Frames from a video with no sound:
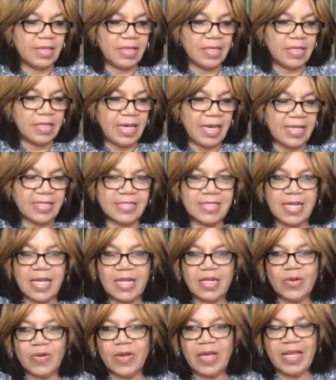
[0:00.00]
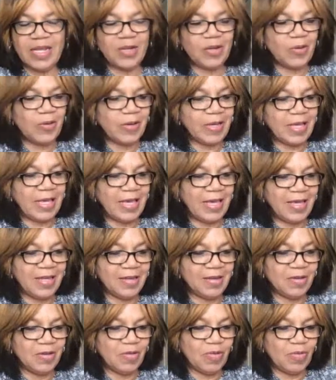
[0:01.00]
Yes, hello, hello
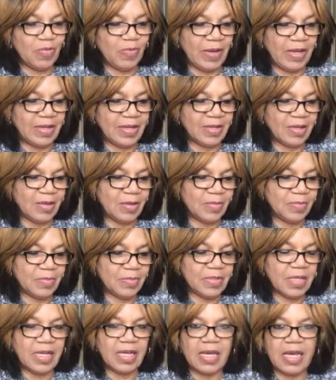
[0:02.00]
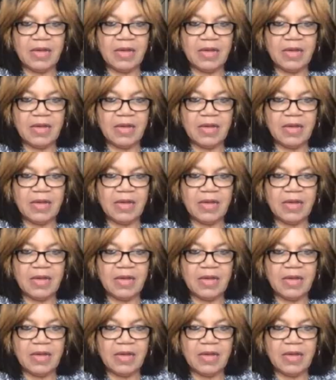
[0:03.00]
again. Welcome.